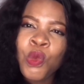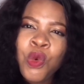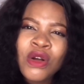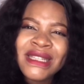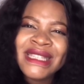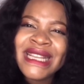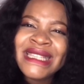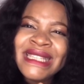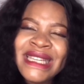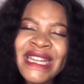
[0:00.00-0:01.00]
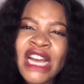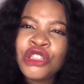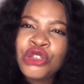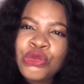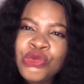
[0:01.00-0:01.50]
once they see their
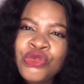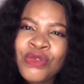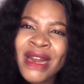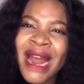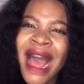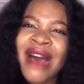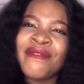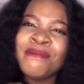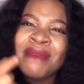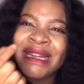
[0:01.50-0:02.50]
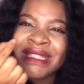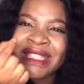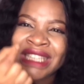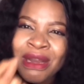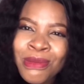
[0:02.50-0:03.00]
children have made
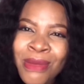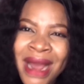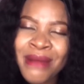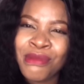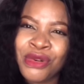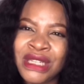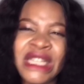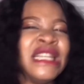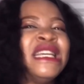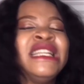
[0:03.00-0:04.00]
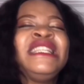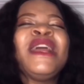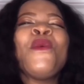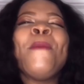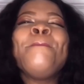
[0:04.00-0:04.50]
Chiang Mai money, they
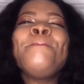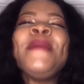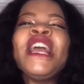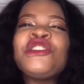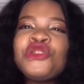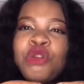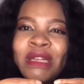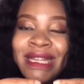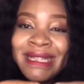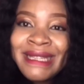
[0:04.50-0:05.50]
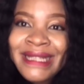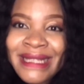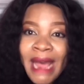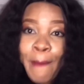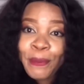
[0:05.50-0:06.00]
will make sure they
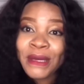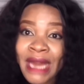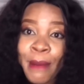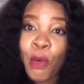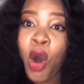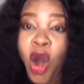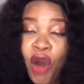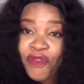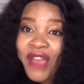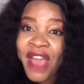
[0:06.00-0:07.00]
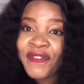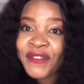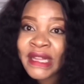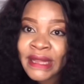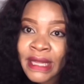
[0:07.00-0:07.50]
sap them off
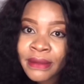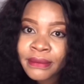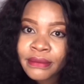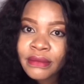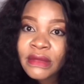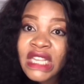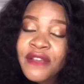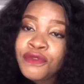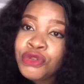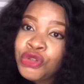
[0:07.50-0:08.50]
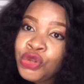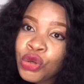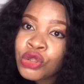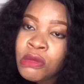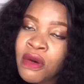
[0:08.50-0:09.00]
everything. Even though
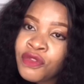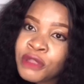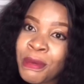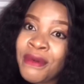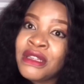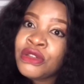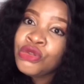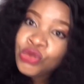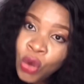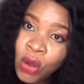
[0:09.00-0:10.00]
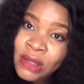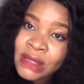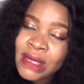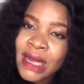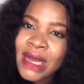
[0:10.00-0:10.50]
some of those parents
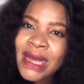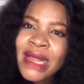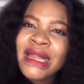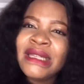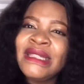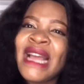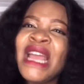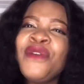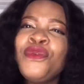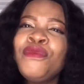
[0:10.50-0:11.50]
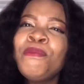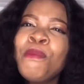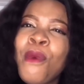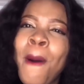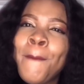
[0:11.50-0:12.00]
knows that they are
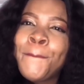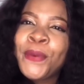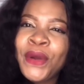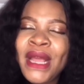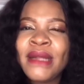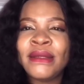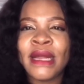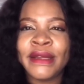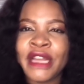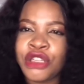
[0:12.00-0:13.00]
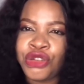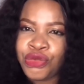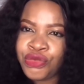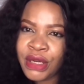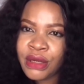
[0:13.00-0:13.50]
even more buoyant than their
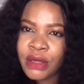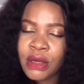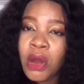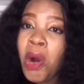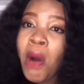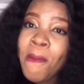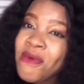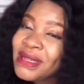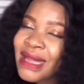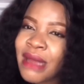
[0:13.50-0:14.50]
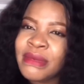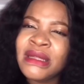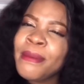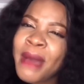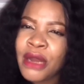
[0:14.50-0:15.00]
children. Or most times
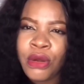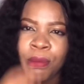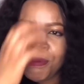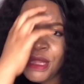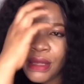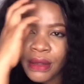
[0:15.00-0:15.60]
they might not be.